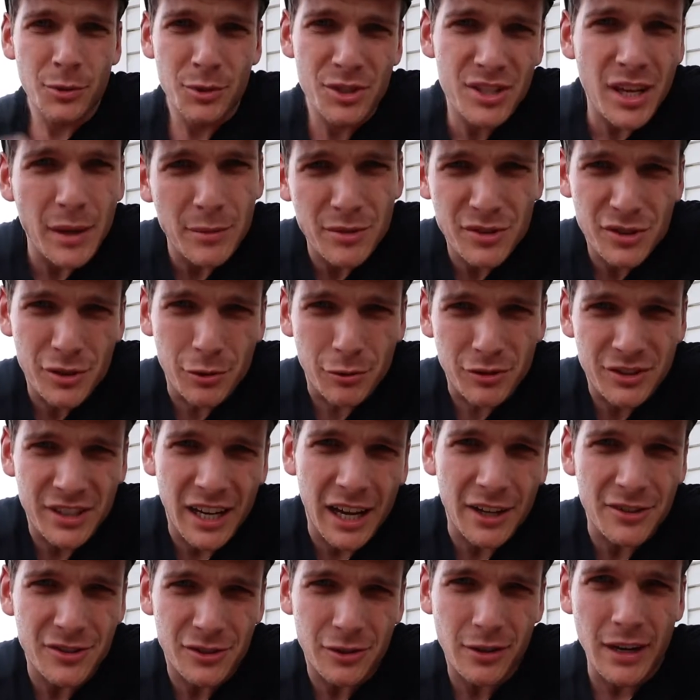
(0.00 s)
we stopped at Stuart's
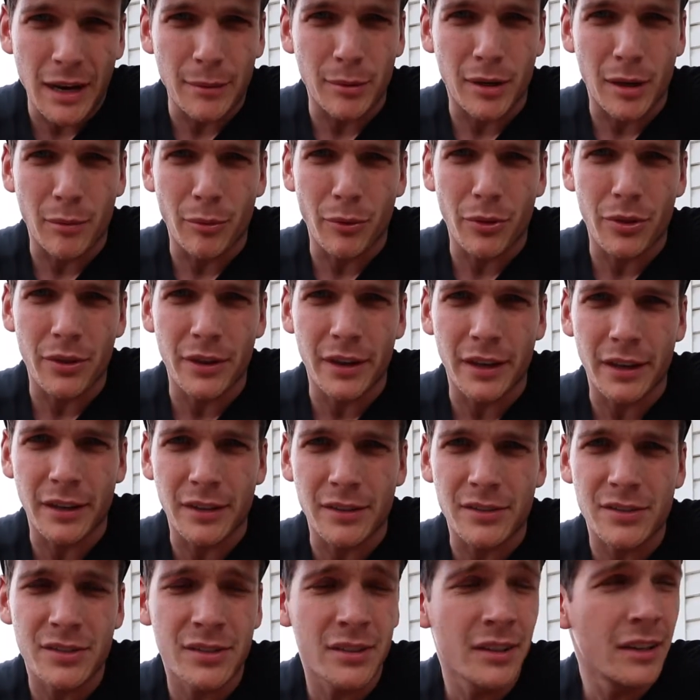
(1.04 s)
house to grab a couple
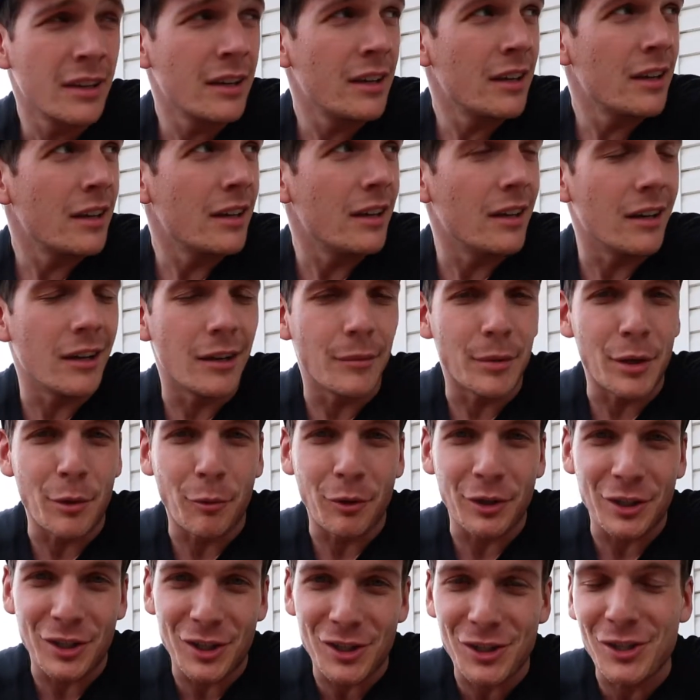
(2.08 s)
things. Um, he
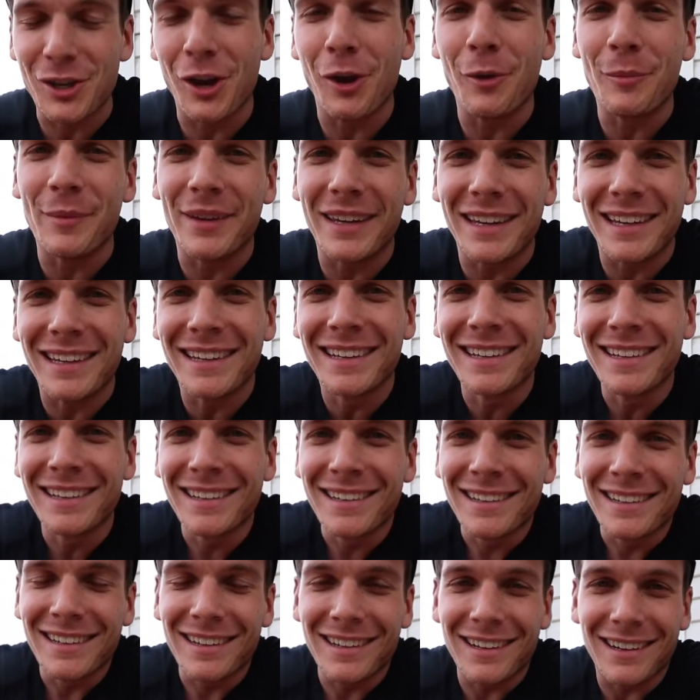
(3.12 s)
wanted to show me
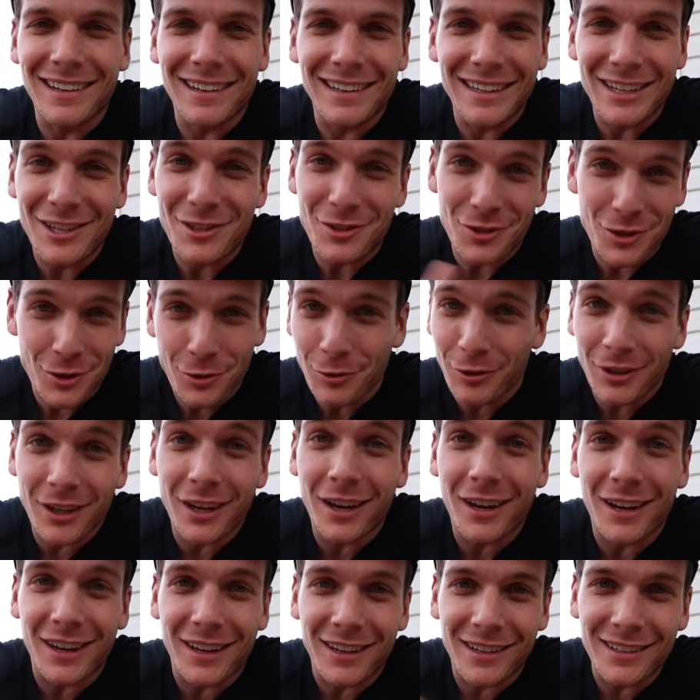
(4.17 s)
uh, his new
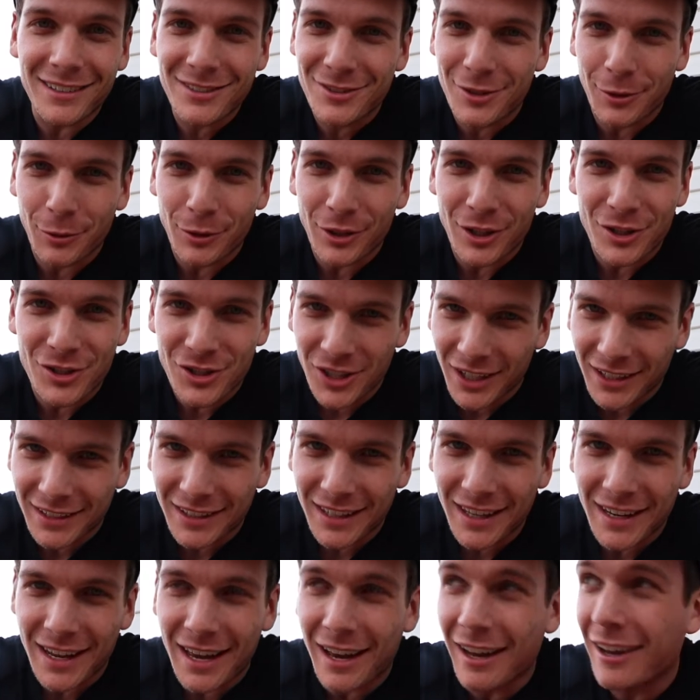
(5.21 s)
gun, so we're gonna check
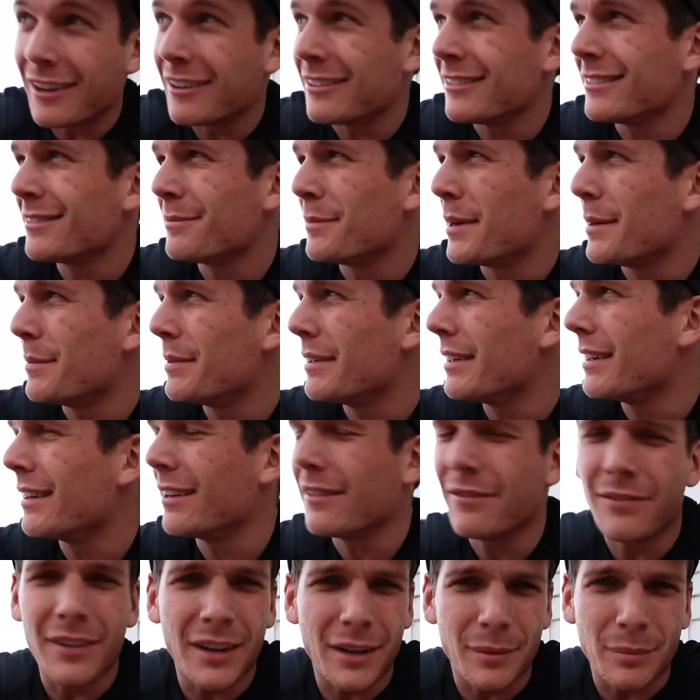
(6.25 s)
that out. Maybe
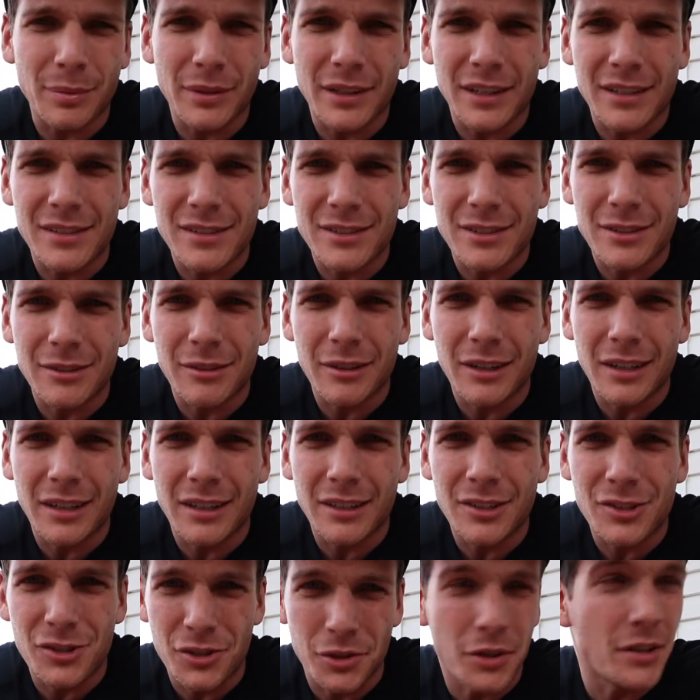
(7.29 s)
uh, find a place to
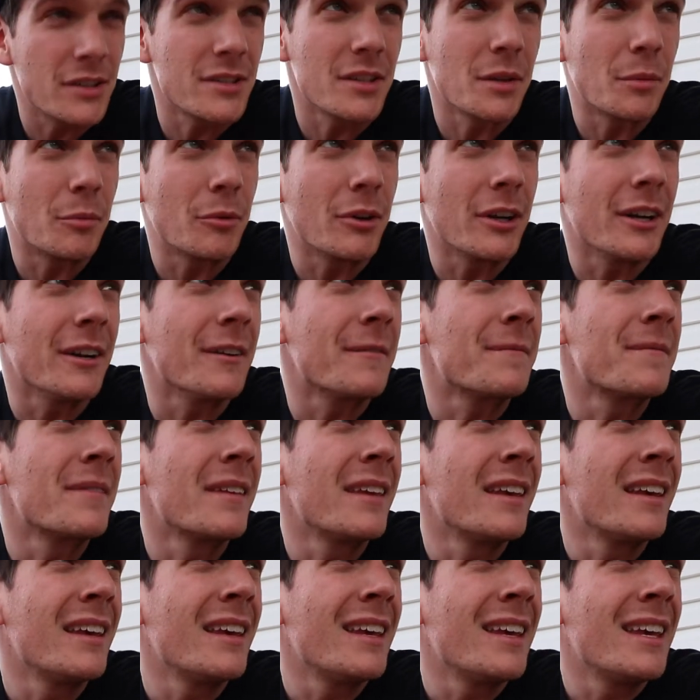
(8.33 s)
uh, shoot it somewhere.
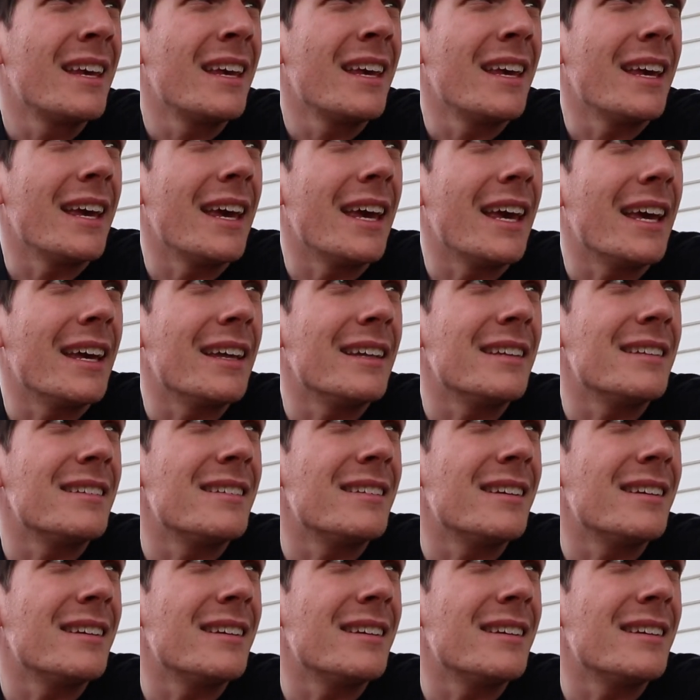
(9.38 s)
And